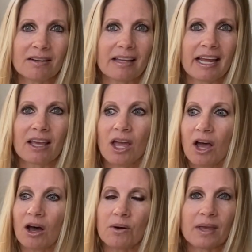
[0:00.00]
Like,
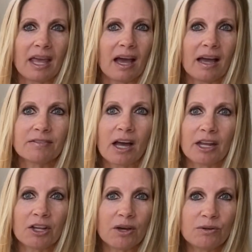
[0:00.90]
okay, I've got
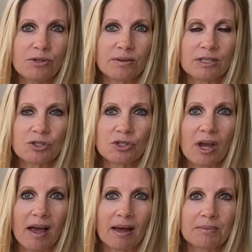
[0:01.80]
to go do this
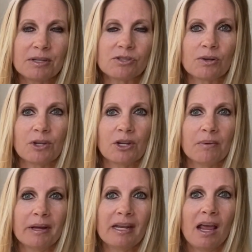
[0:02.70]
job. So you know
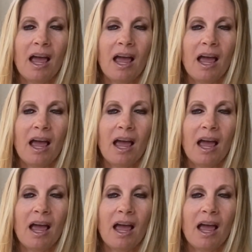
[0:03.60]
what?